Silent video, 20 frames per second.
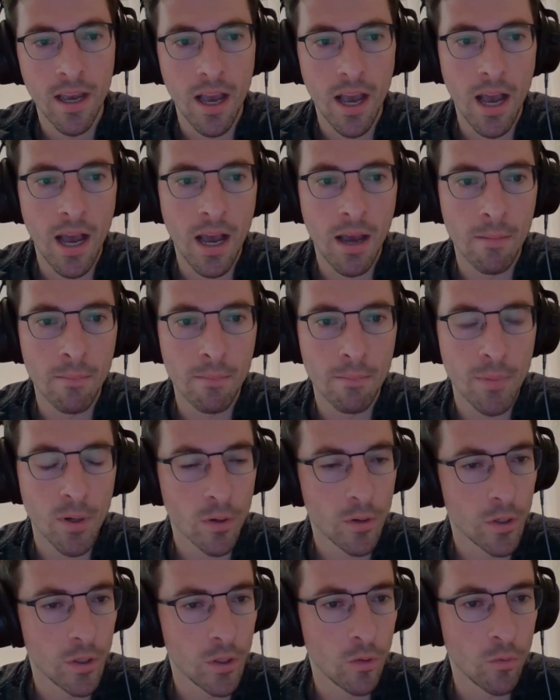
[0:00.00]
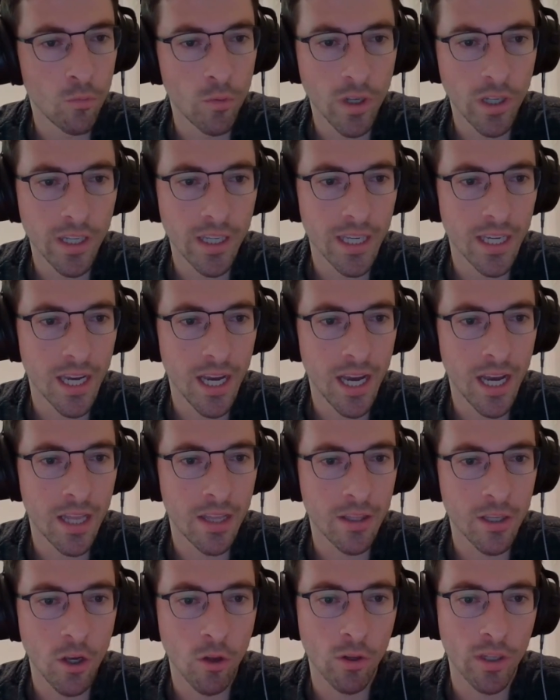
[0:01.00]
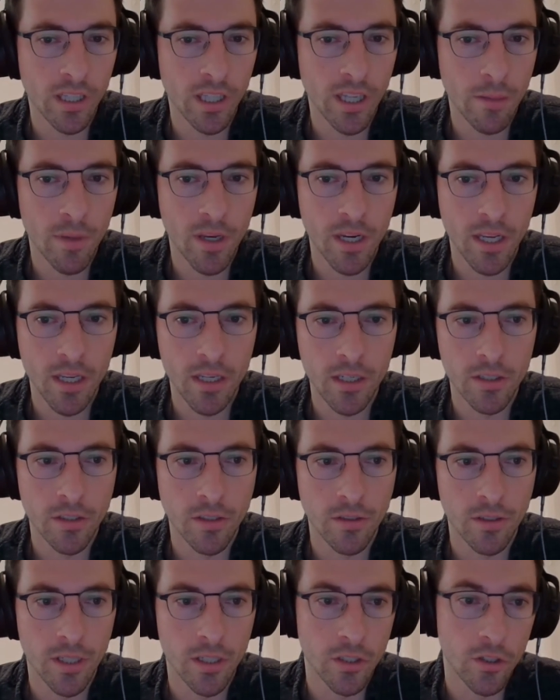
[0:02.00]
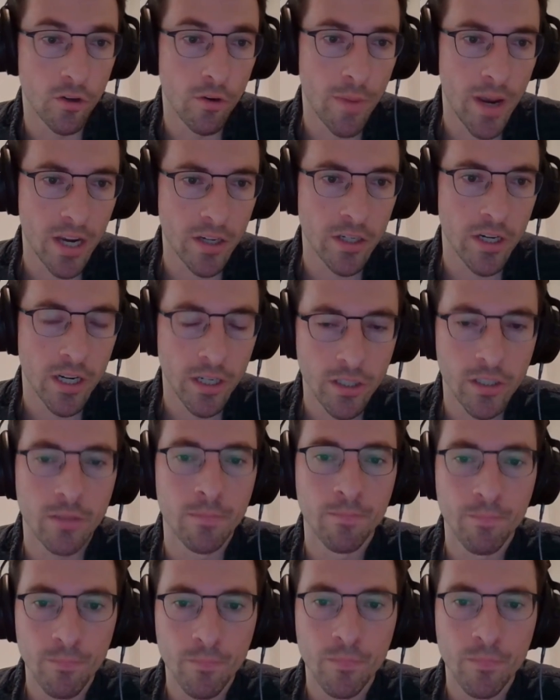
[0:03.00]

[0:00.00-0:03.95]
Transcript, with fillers: Um, but really, uh, the only limit is is your imagination.